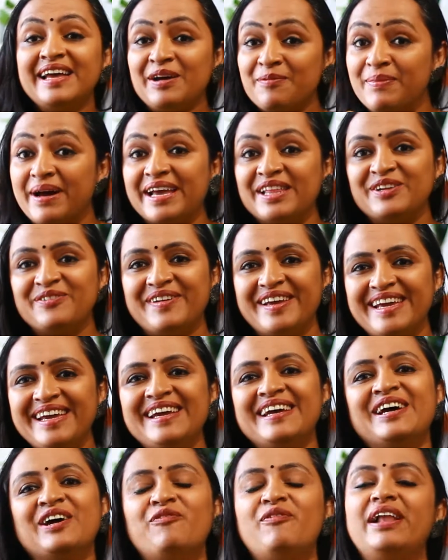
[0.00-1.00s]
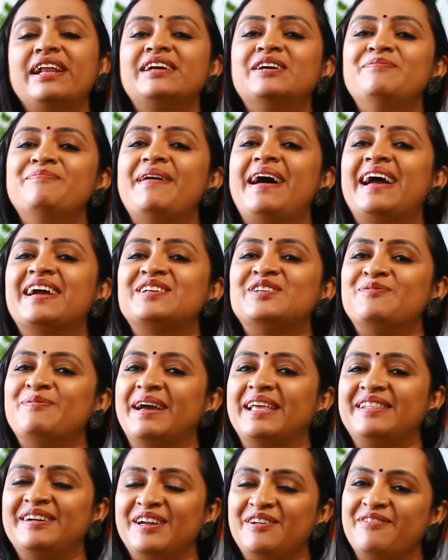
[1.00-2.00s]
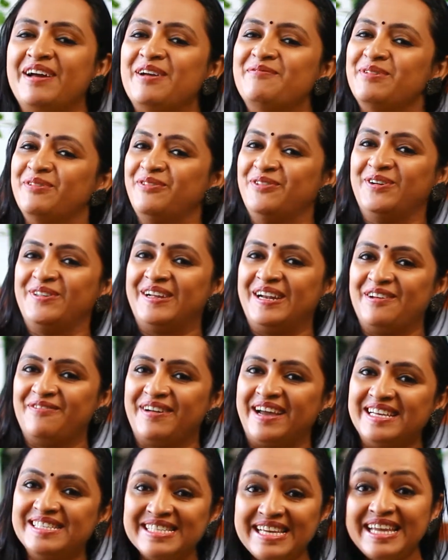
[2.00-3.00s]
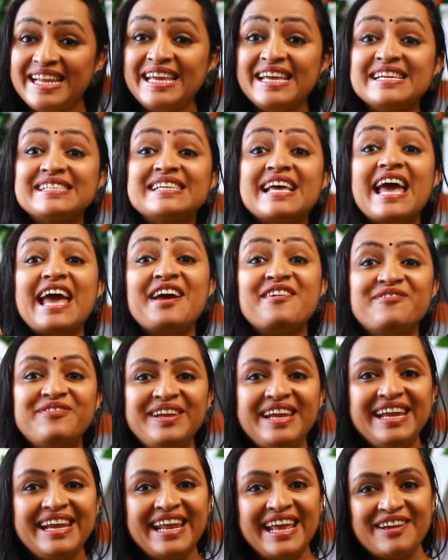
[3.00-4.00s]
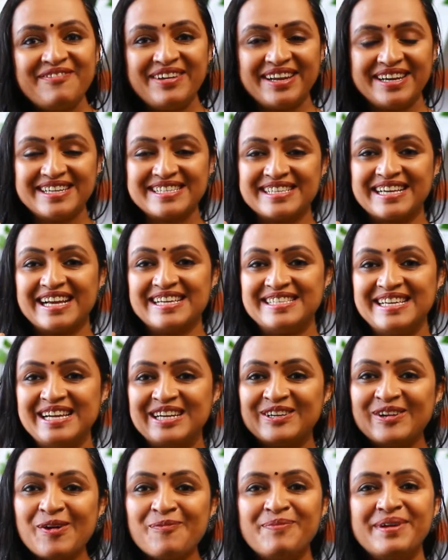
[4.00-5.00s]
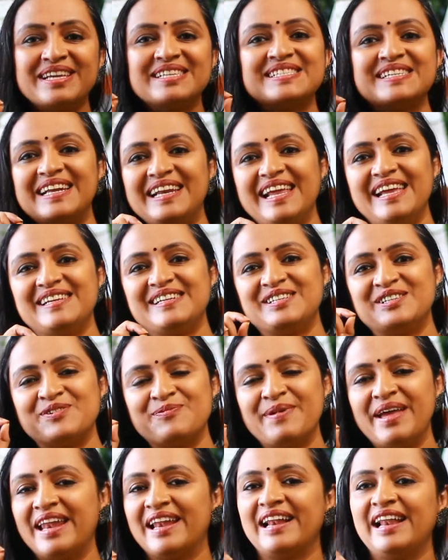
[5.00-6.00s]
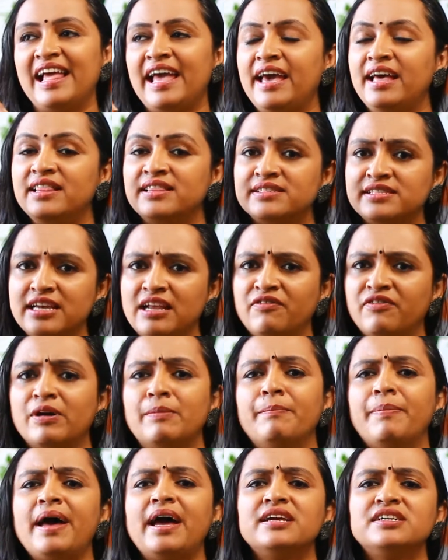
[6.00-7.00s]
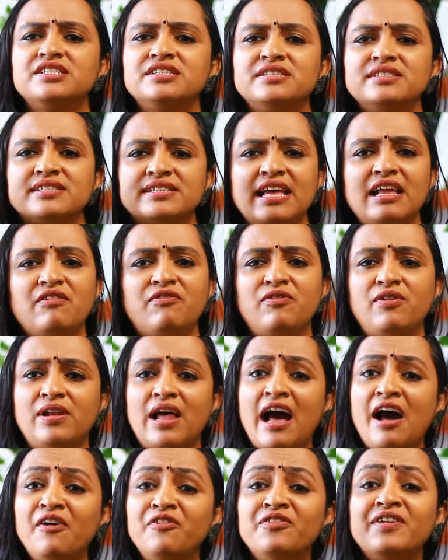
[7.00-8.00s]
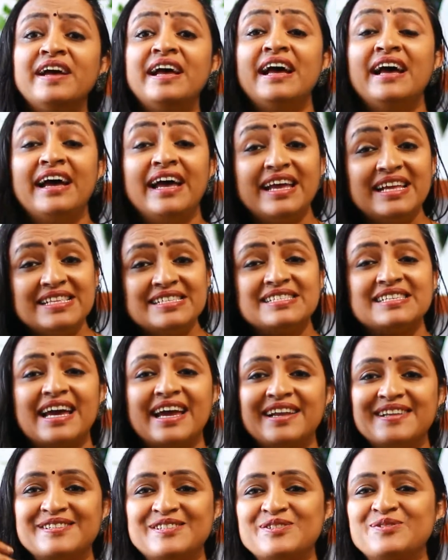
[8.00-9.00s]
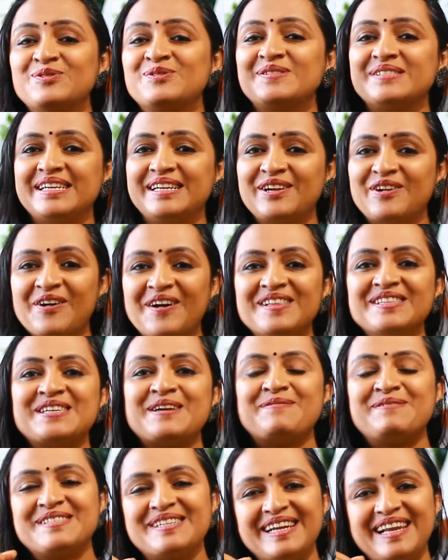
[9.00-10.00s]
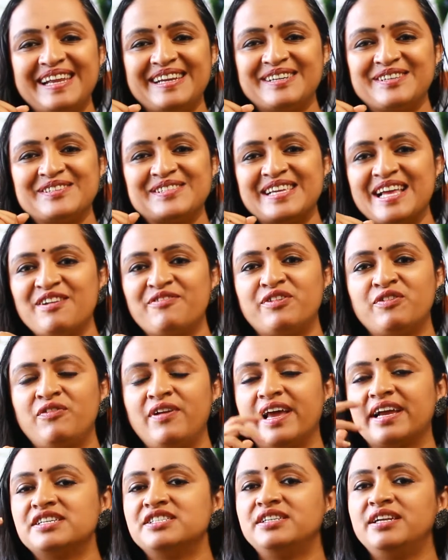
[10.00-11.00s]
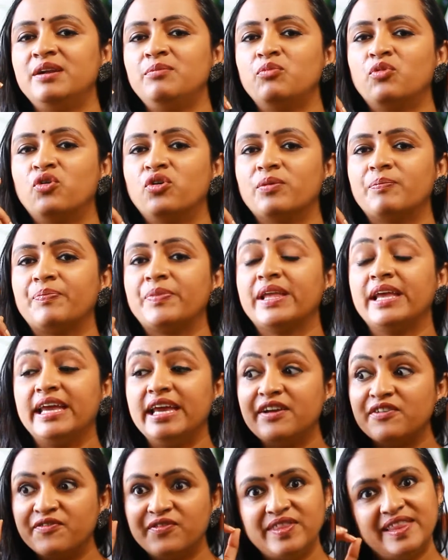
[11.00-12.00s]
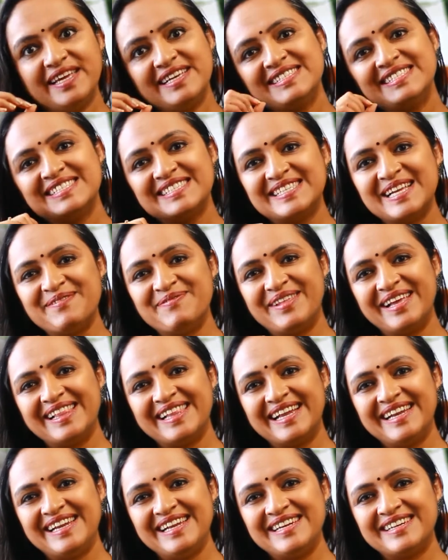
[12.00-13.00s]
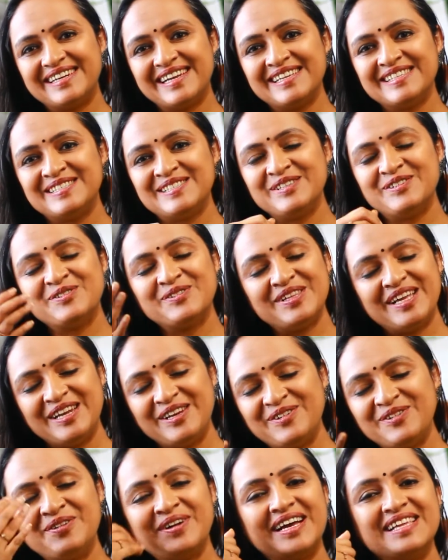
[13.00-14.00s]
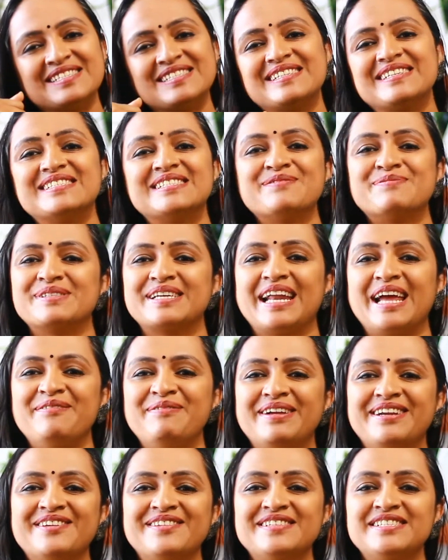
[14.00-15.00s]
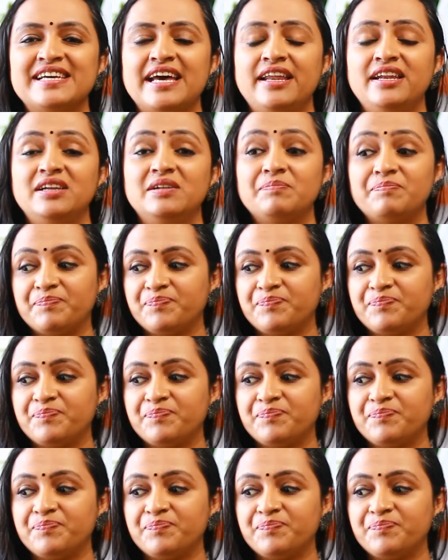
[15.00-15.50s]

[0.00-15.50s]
By the way, welcome back to my 35 Before 35 series. Every day we are discussing topics related to mental health, self-compassion, self-love, insights, tools and concepts related to self-reflection and more. If this is something that interests you, then do consider subscribing to the channel.